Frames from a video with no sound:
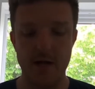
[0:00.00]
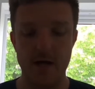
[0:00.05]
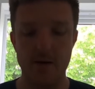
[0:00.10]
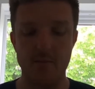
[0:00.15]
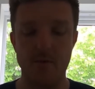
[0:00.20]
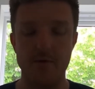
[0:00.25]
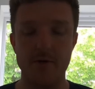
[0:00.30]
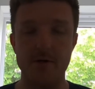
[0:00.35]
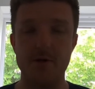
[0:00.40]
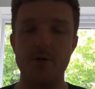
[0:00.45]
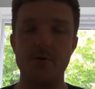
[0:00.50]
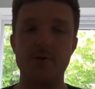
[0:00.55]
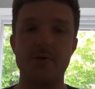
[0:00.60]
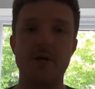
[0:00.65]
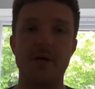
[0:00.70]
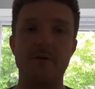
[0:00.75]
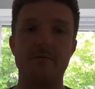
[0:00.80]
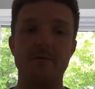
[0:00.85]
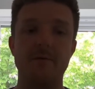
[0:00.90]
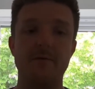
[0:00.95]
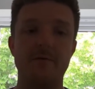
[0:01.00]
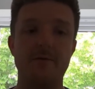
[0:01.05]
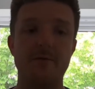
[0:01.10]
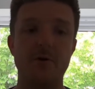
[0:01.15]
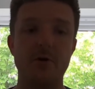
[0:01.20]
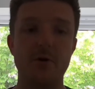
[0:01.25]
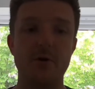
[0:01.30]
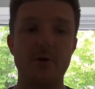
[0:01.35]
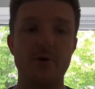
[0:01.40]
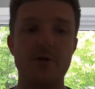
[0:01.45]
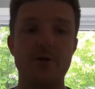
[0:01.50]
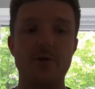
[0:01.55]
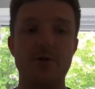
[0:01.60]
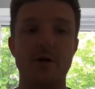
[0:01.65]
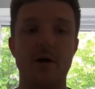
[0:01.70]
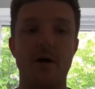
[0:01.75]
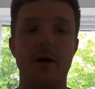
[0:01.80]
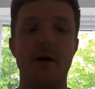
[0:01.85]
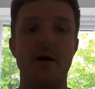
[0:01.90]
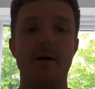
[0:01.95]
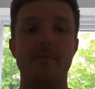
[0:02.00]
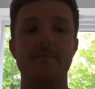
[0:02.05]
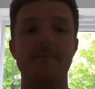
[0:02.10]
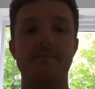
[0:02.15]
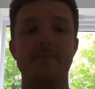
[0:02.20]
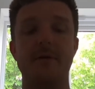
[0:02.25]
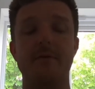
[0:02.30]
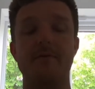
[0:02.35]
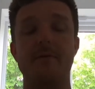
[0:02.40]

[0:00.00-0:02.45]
And what they do say for the first for